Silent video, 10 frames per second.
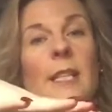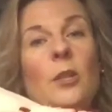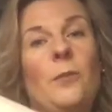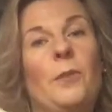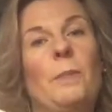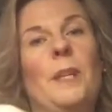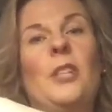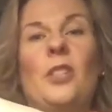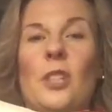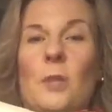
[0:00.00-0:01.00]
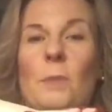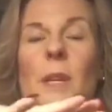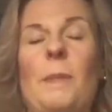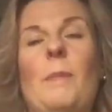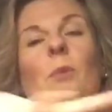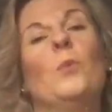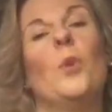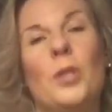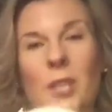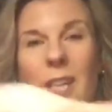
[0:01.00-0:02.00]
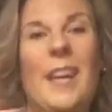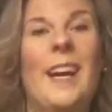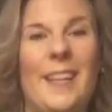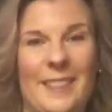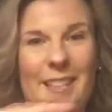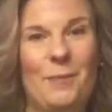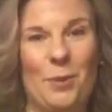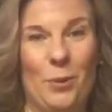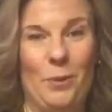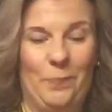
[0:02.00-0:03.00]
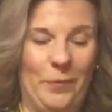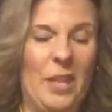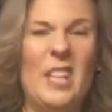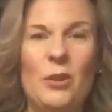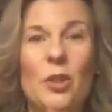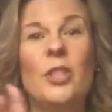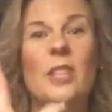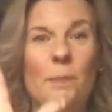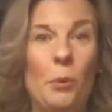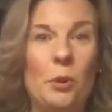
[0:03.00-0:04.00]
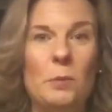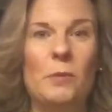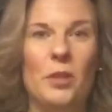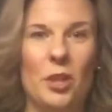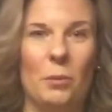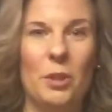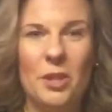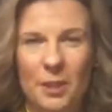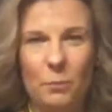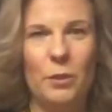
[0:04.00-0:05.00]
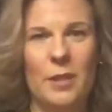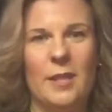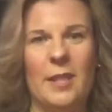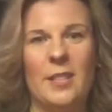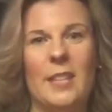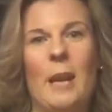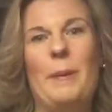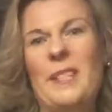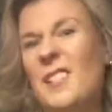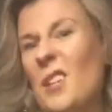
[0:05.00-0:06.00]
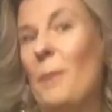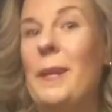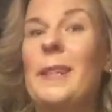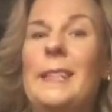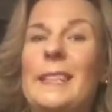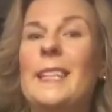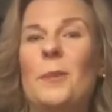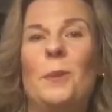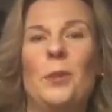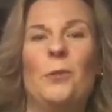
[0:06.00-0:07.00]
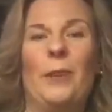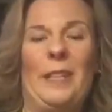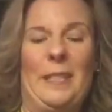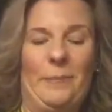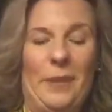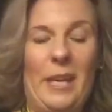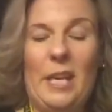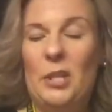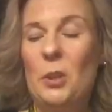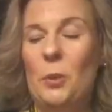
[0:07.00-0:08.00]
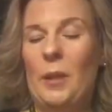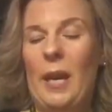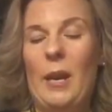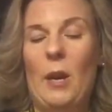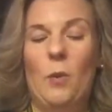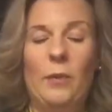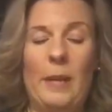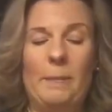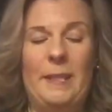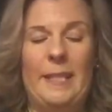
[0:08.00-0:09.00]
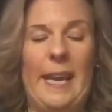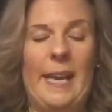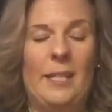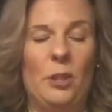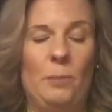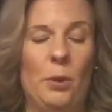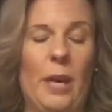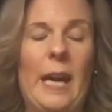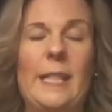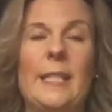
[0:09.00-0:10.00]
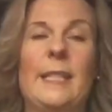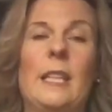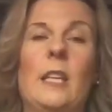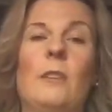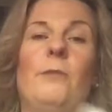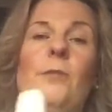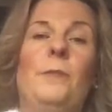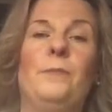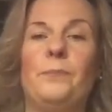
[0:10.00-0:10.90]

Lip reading: ease off the pressure, spray a bit more water and keep going. Usually at the bottom of the shower screen when it starts to get a bit scummy, that's where you'll find it. So that being said, you put your hand in the glove.